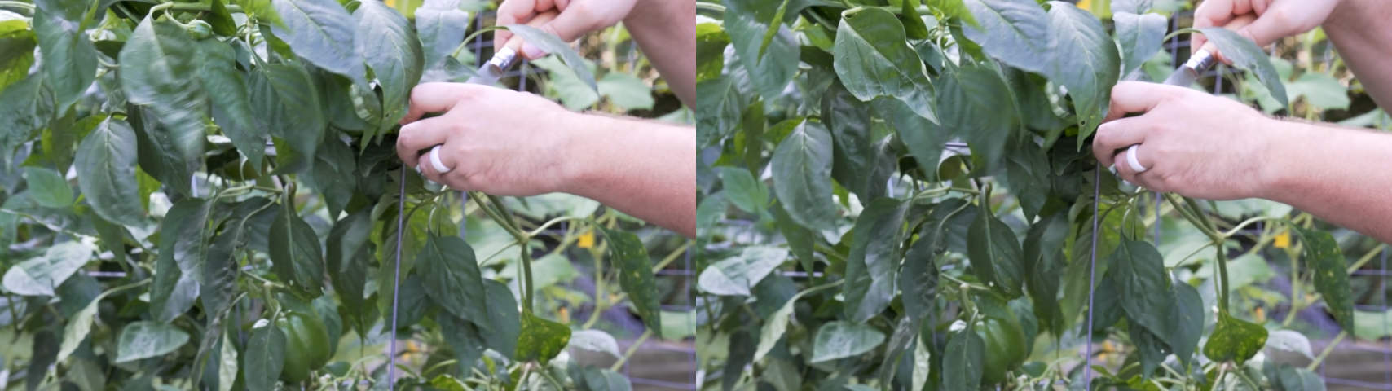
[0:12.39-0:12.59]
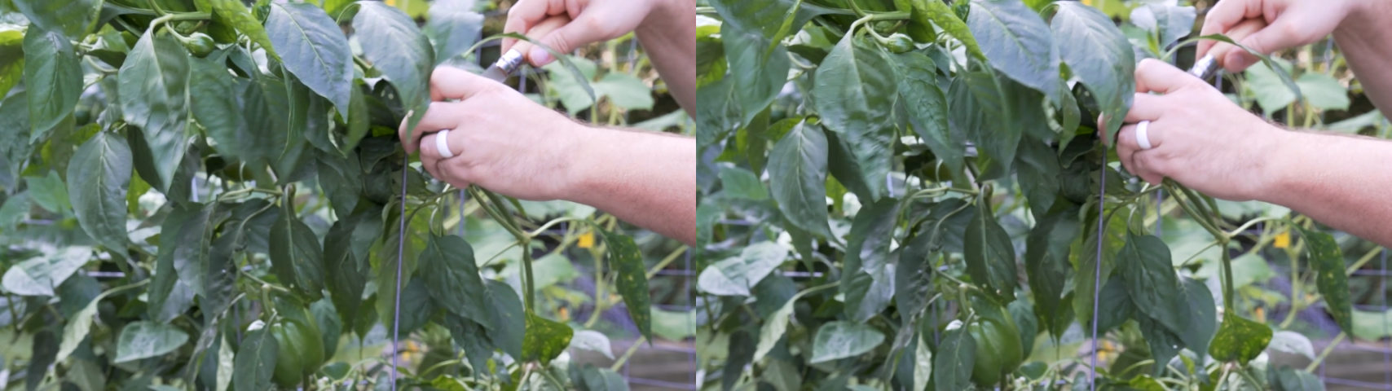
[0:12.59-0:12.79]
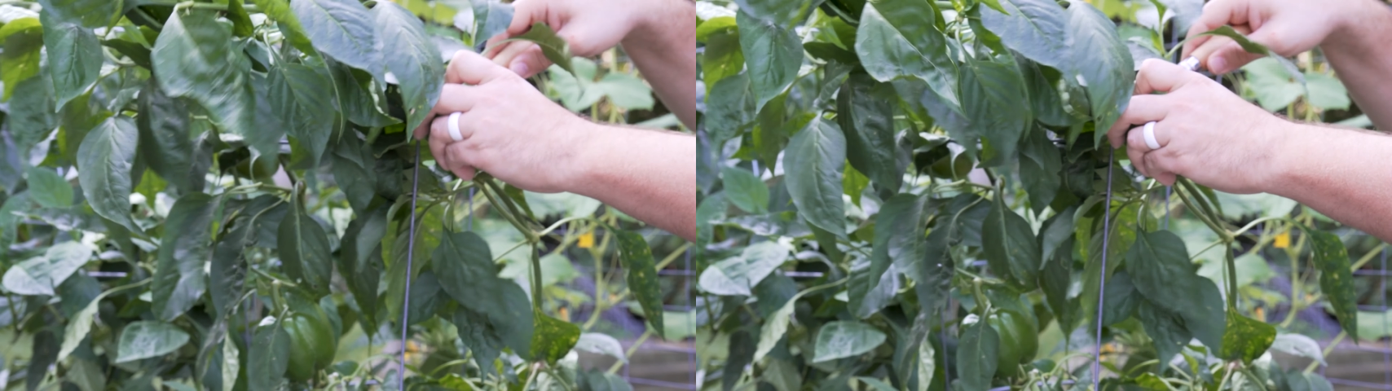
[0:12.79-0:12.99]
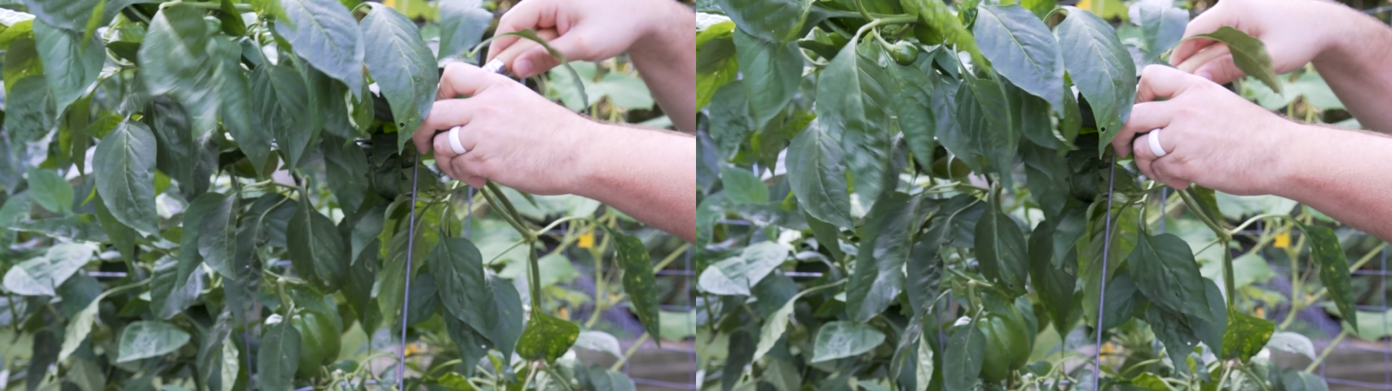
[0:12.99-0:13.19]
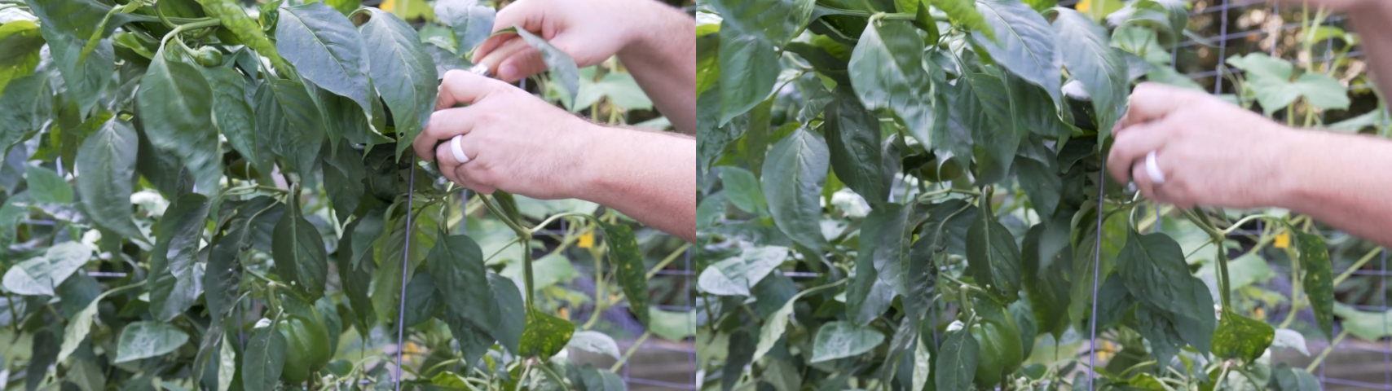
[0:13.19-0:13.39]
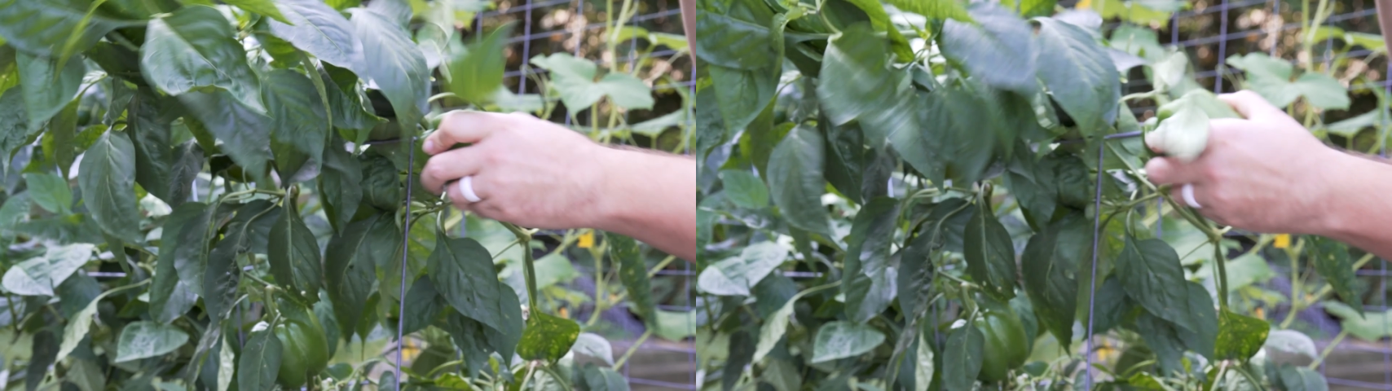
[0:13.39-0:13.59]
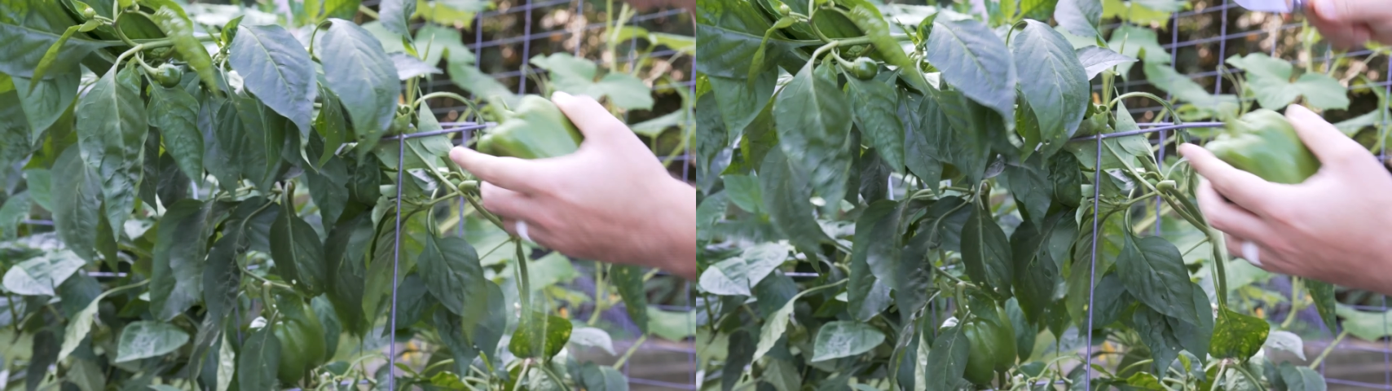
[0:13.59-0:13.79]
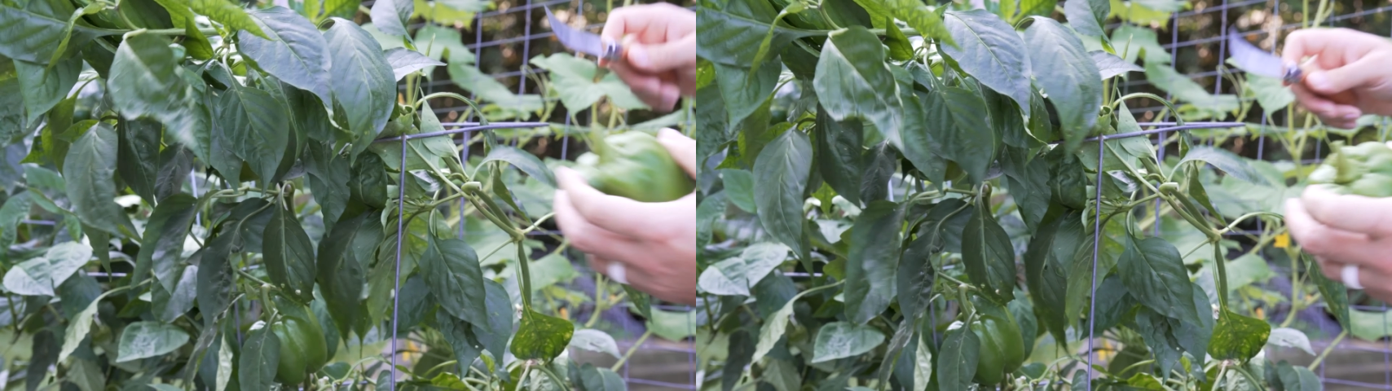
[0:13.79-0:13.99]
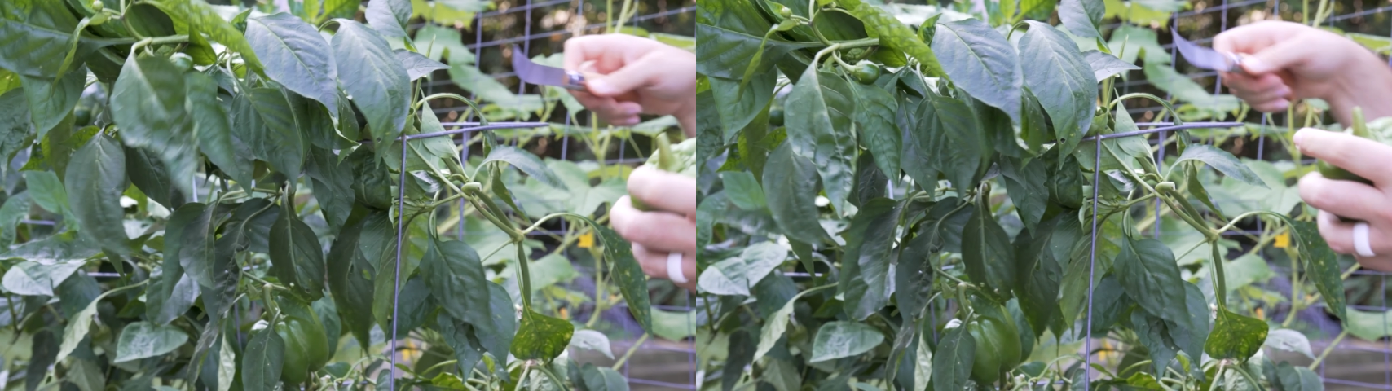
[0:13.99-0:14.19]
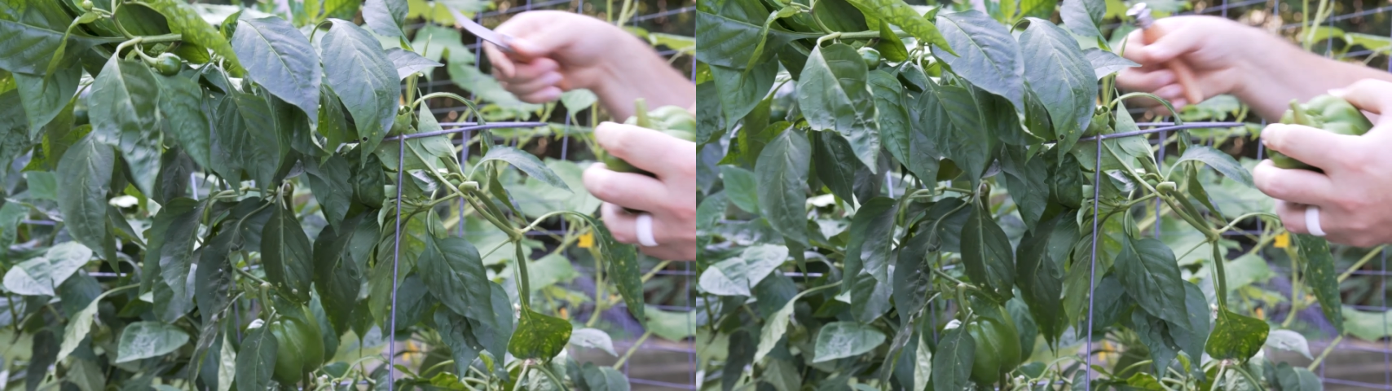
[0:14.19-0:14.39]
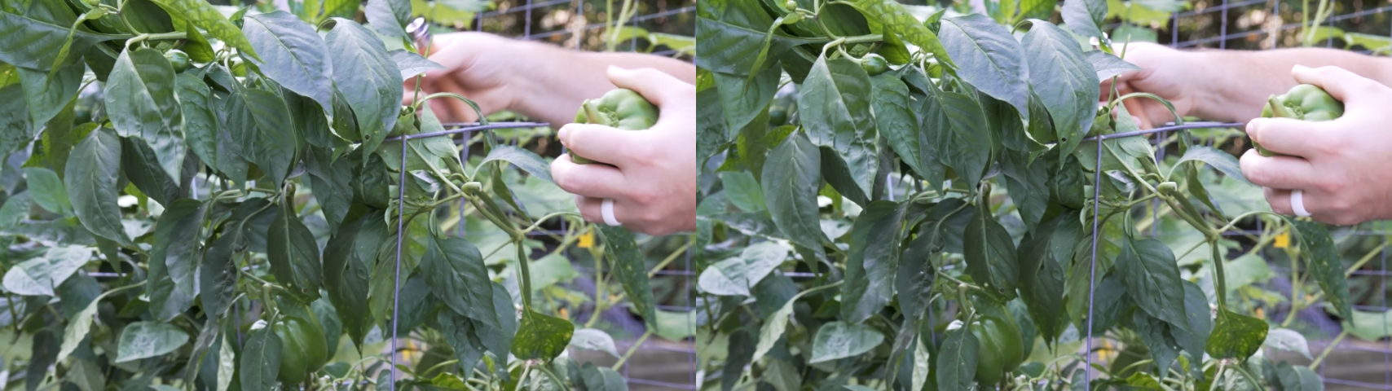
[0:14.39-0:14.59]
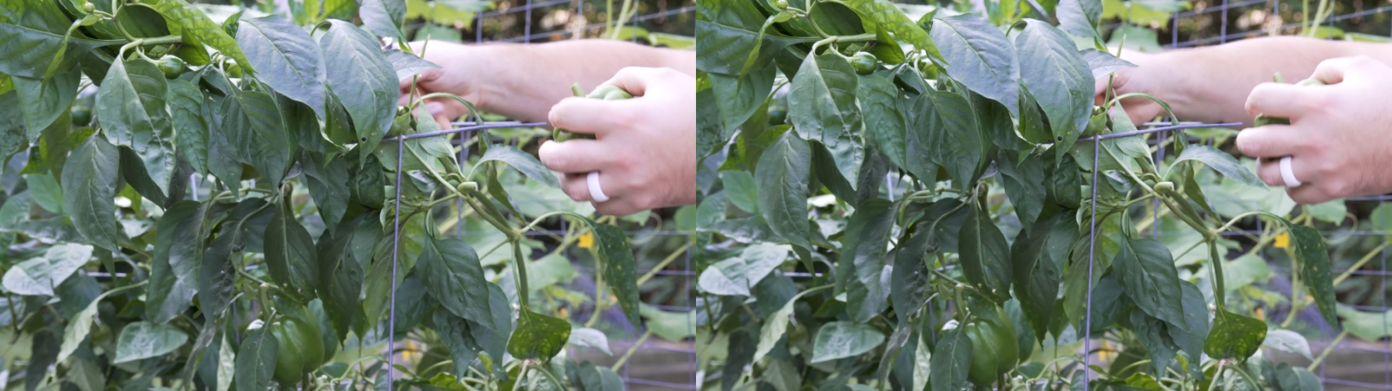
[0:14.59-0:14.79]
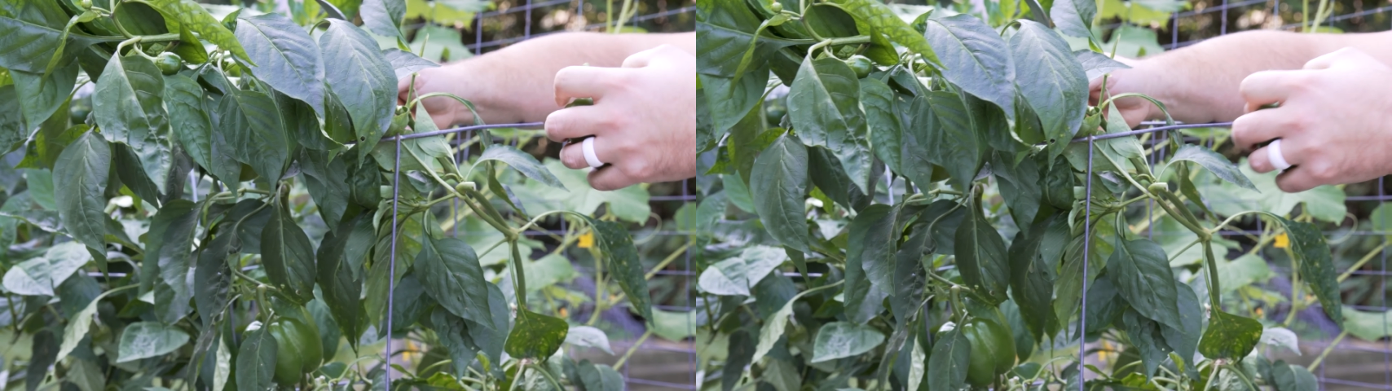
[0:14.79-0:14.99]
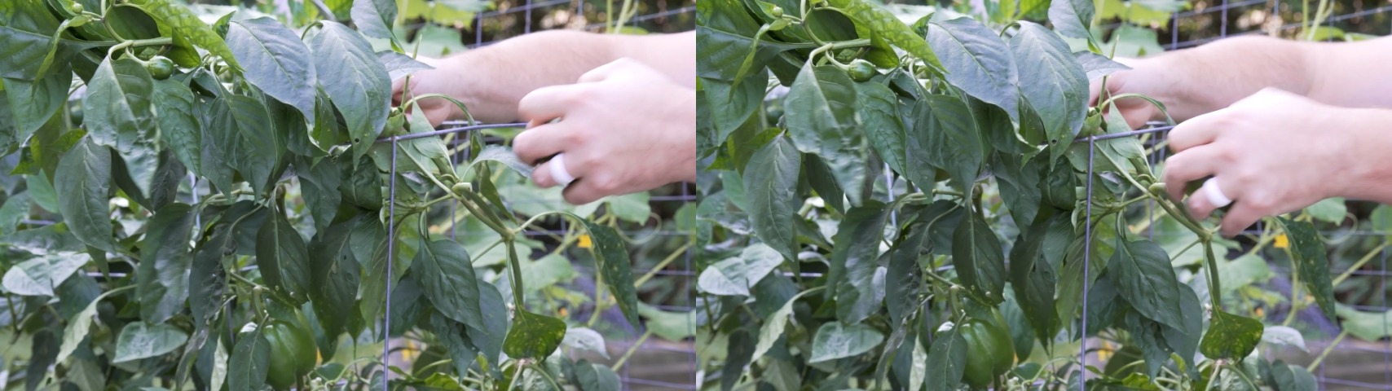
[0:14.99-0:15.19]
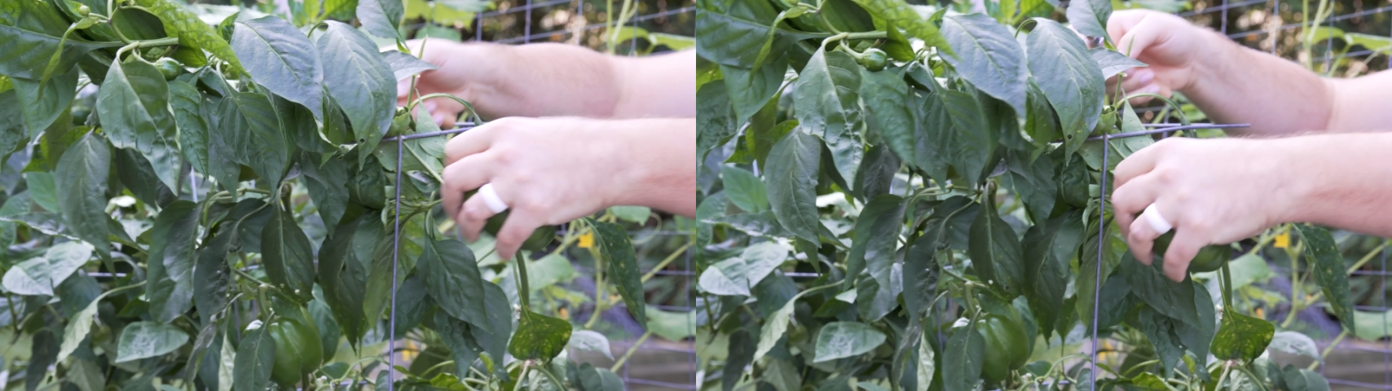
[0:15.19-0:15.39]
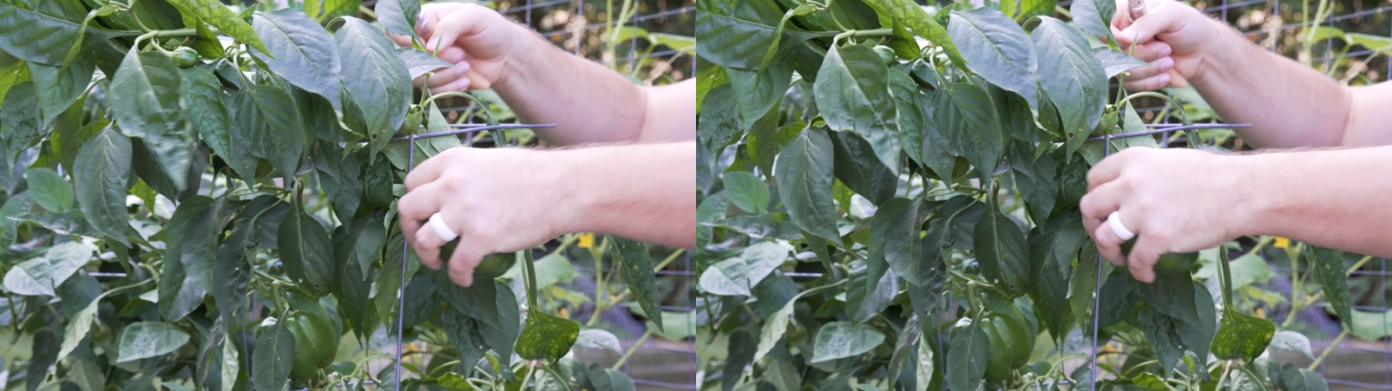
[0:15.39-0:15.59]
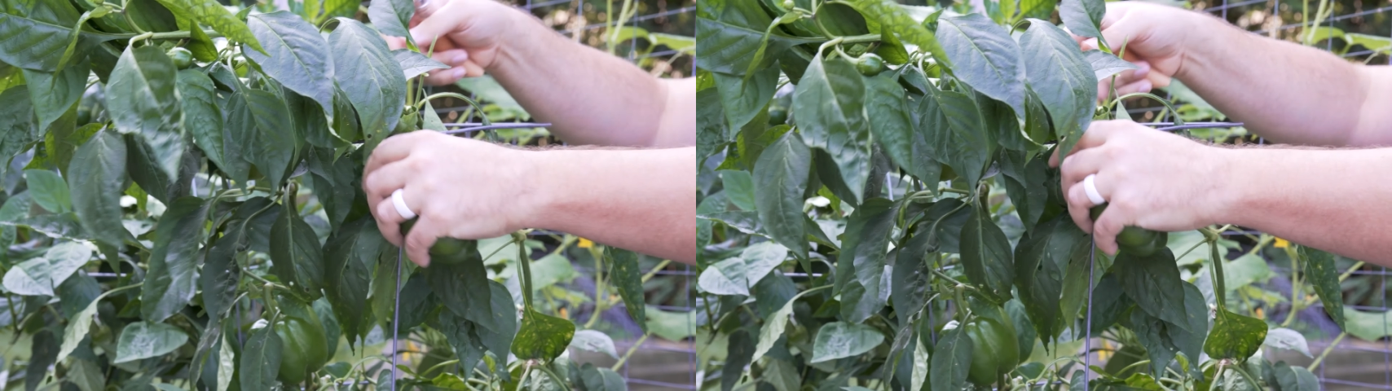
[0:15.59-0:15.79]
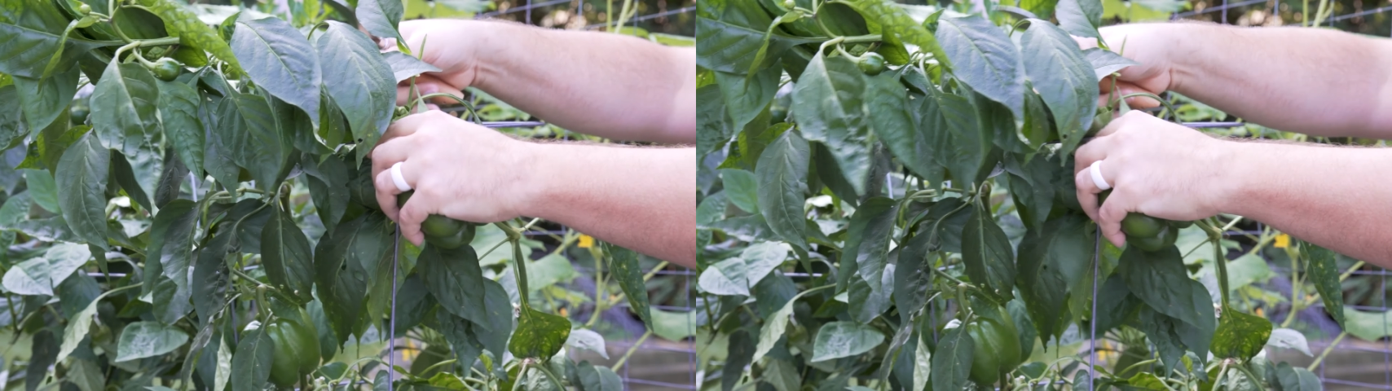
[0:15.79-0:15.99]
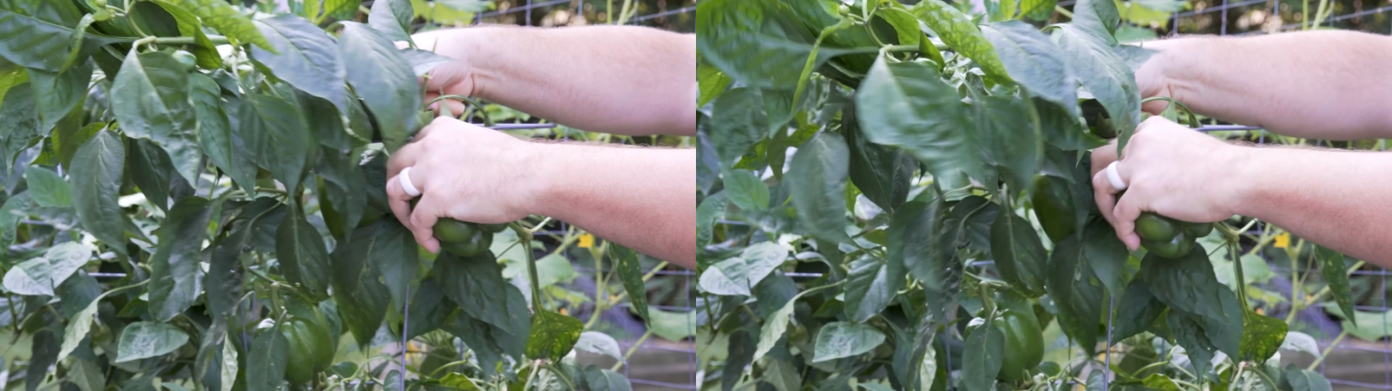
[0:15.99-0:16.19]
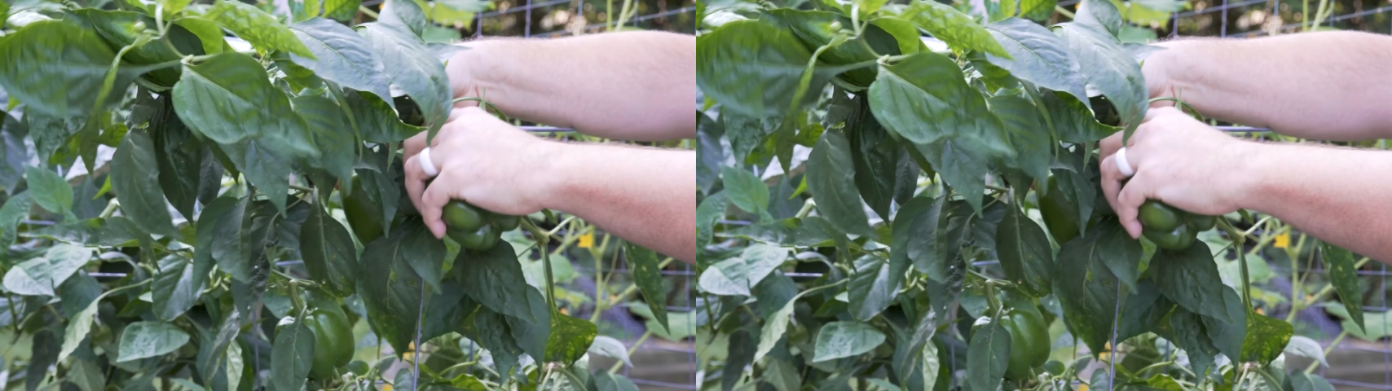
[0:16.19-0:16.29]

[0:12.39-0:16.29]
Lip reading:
Nobody's mouth can be seen.